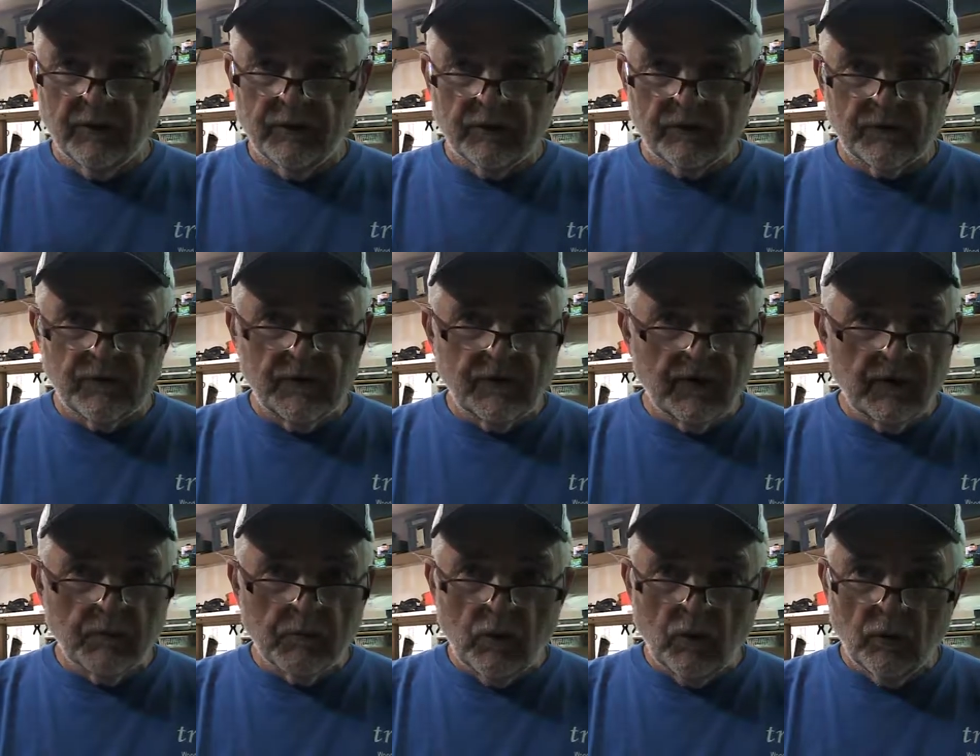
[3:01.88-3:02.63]

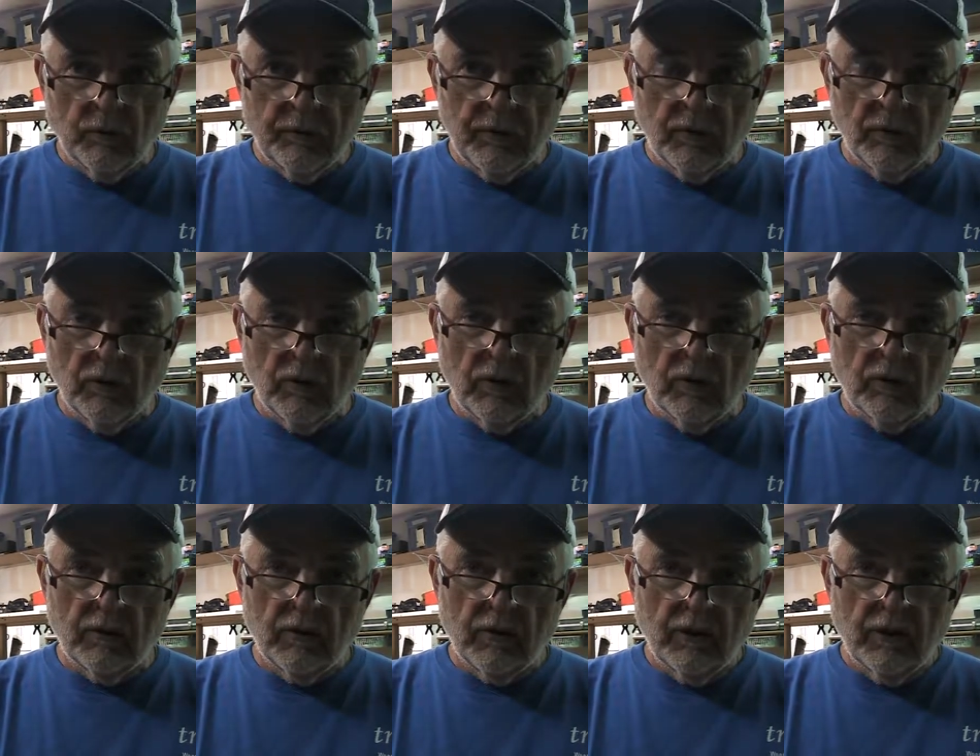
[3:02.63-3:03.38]
Sneaky Bull
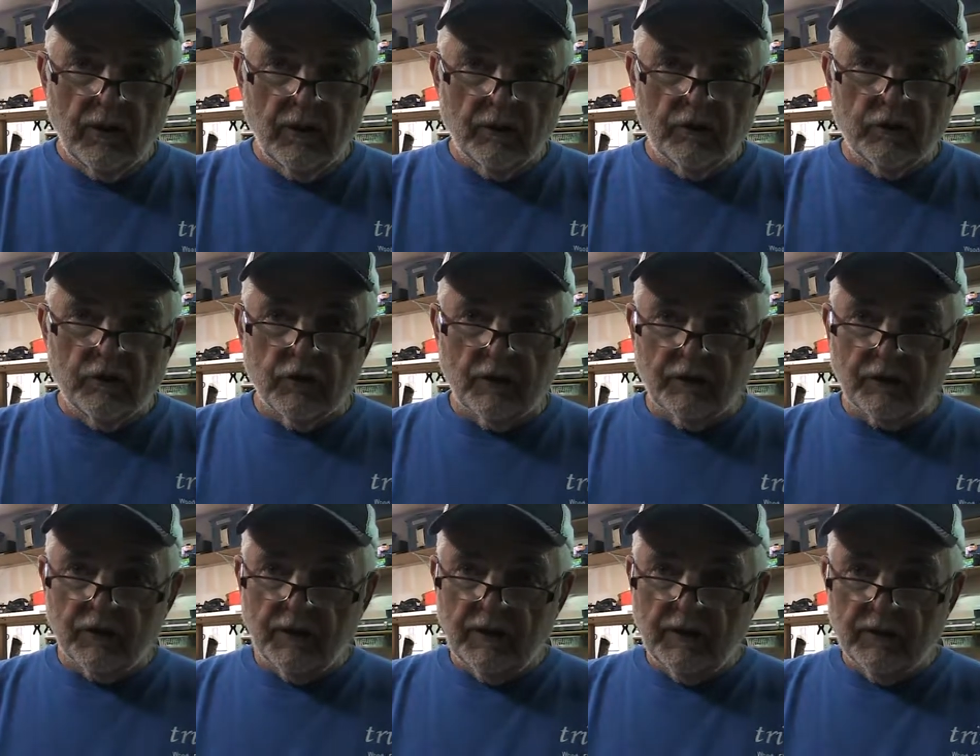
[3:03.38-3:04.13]
bugle,
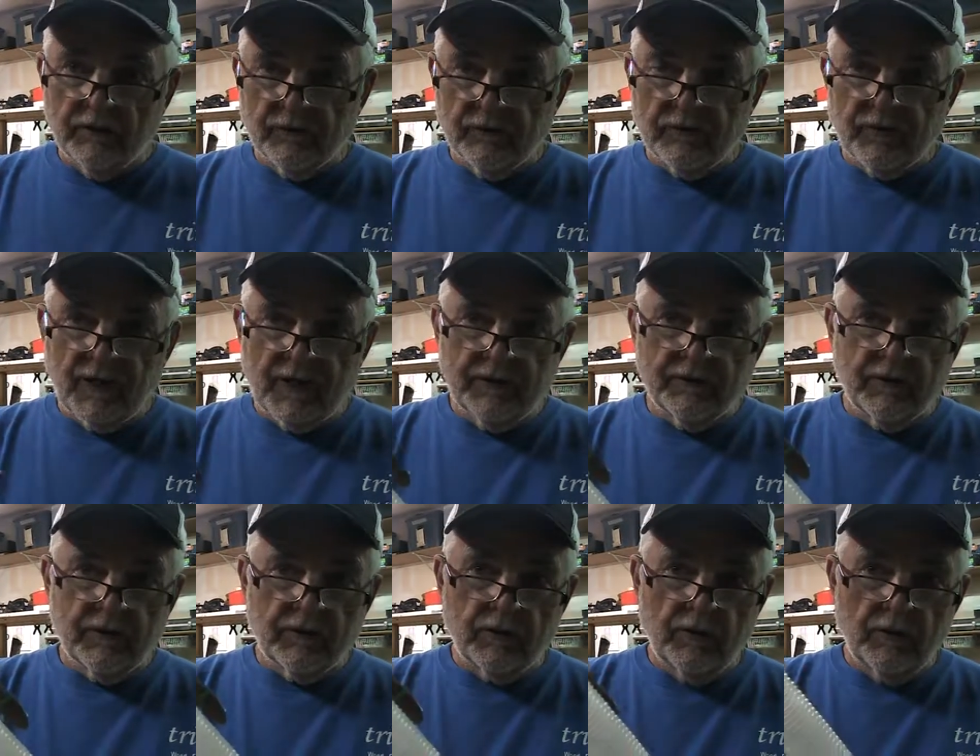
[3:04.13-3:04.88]
just
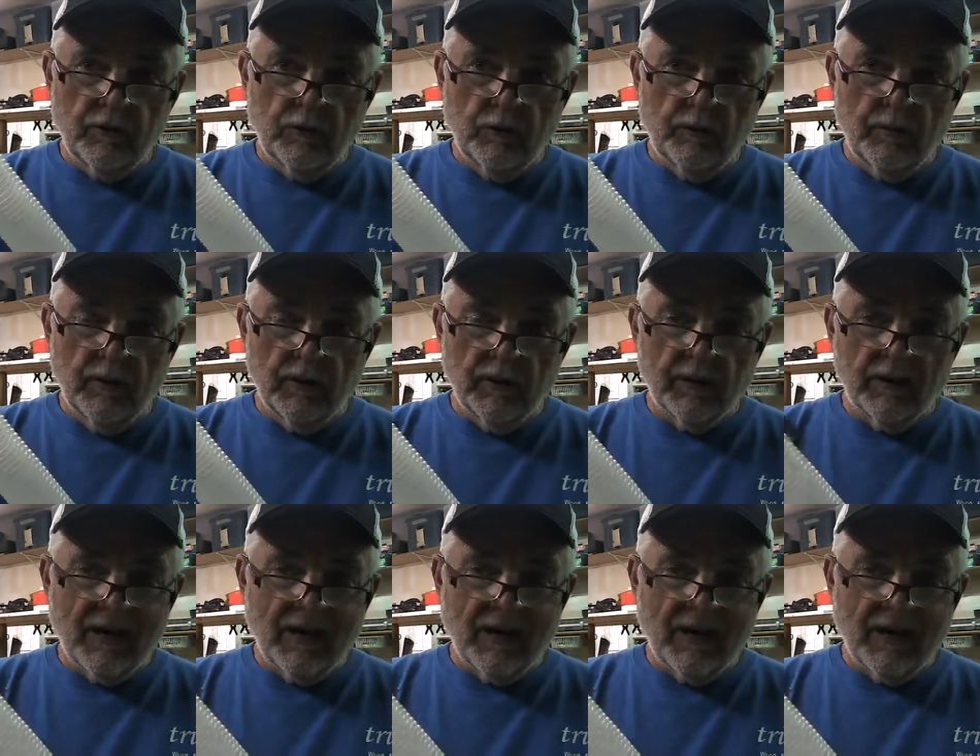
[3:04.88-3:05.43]
inside the tube,